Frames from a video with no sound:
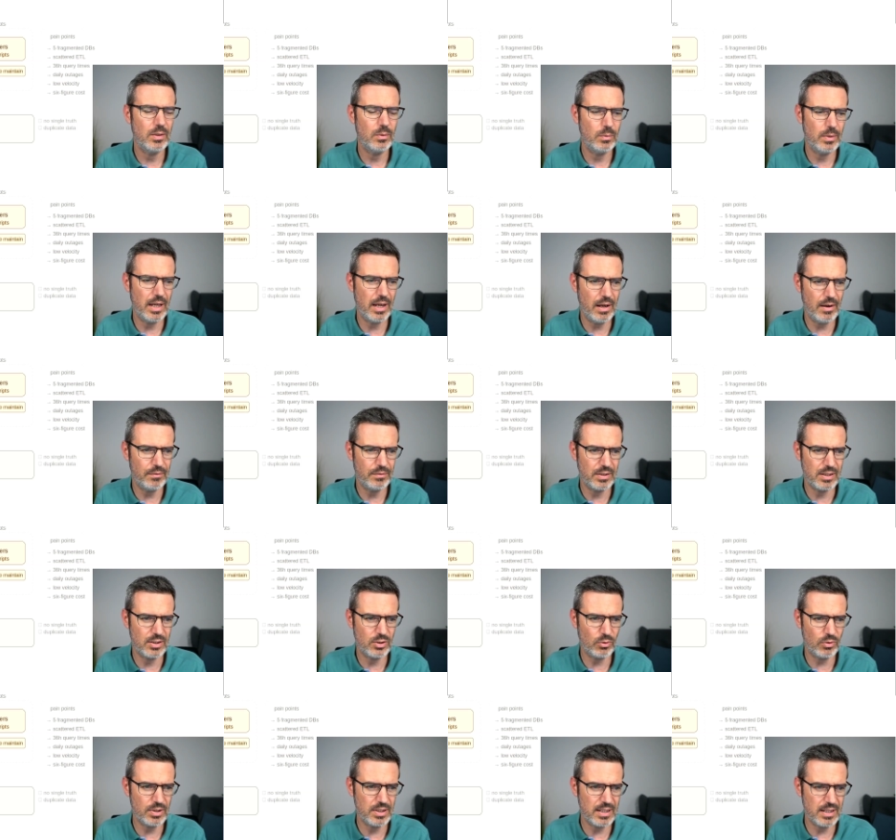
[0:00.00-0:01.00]
we have the
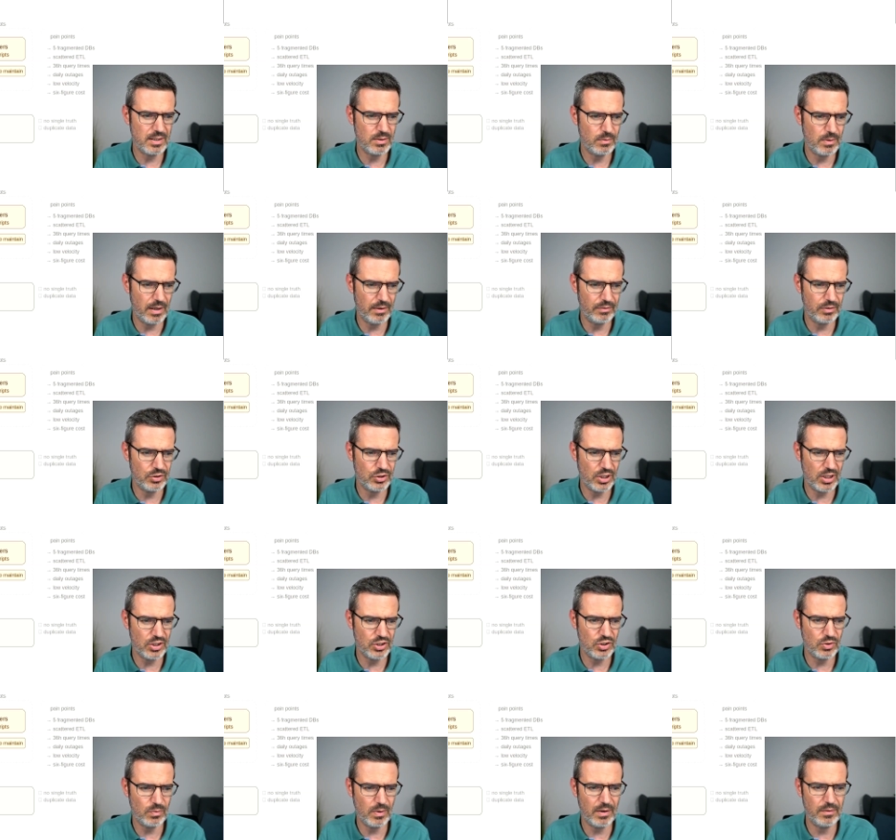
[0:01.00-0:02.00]
sources, we have
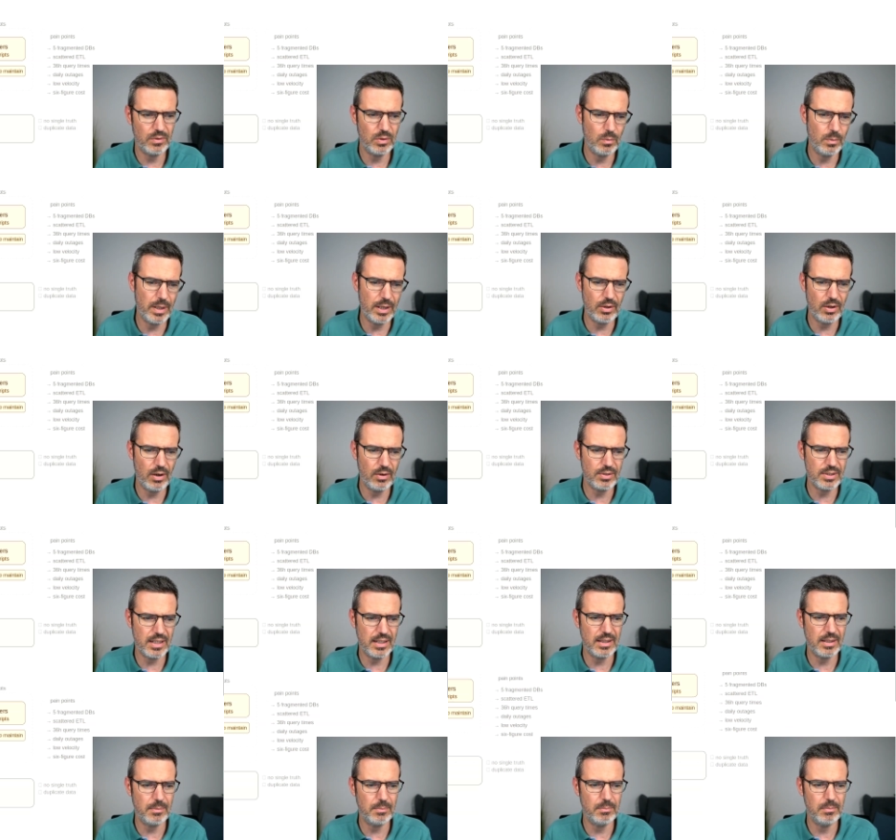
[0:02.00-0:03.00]
ingestion, we have the warehouse,
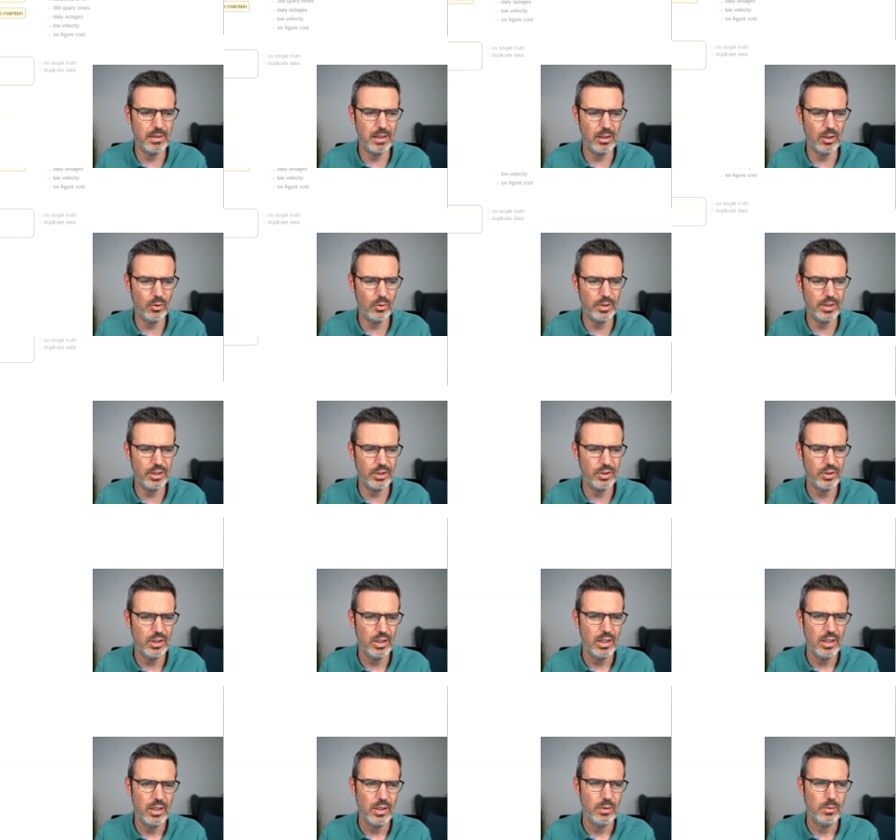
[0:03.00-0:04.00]
and then below here
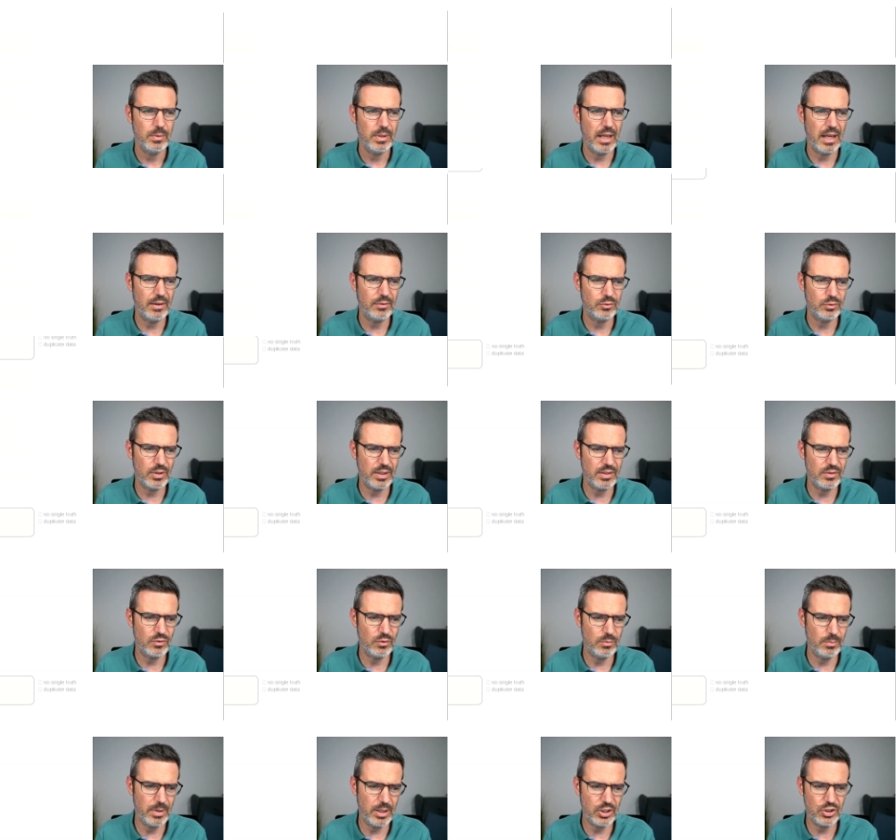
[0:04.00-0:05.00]
we have
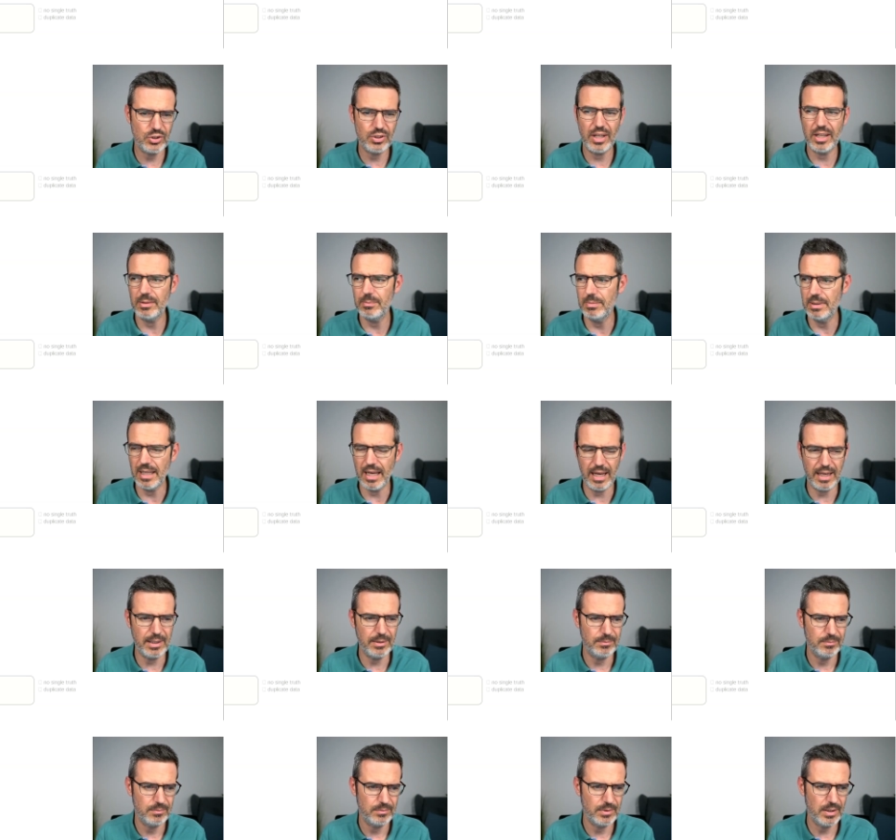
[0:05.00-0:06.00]
transformation and
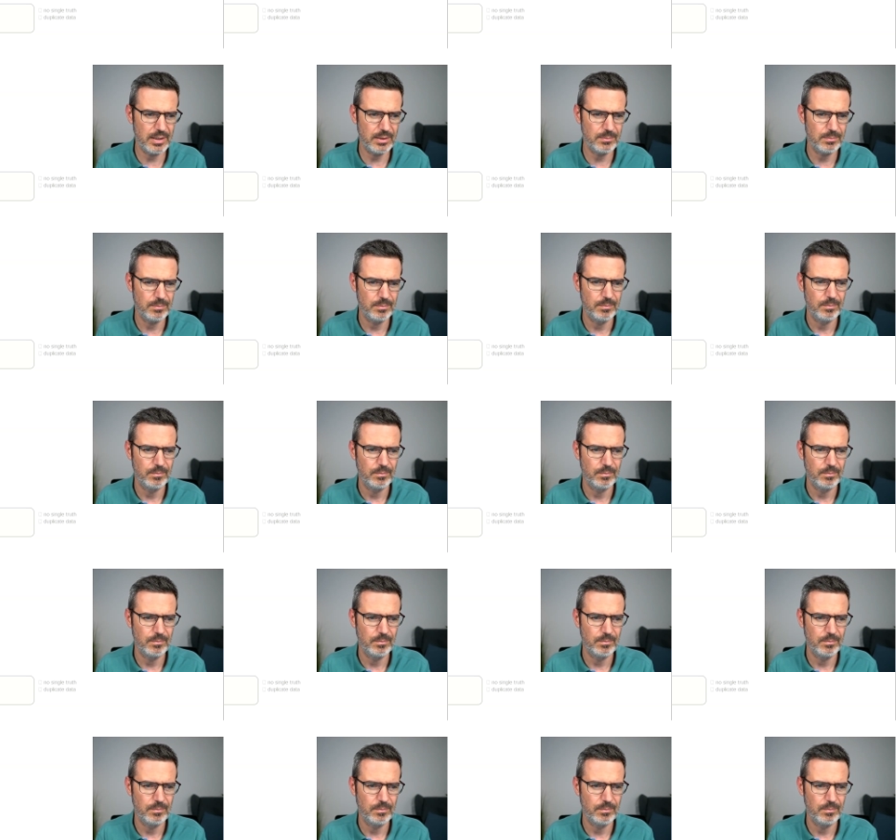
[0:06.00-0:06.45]
BI, right?